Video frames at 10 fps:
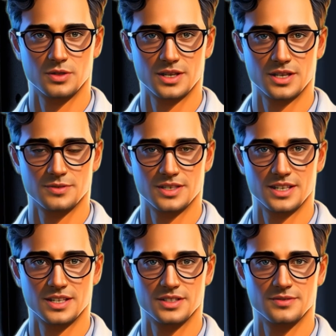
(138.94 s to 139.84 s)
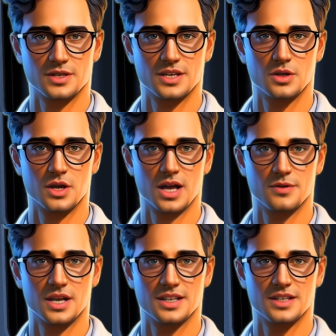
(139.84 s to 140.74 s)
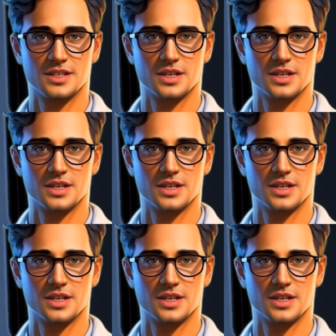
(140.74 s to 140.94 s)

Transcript: manipulation of virtual objects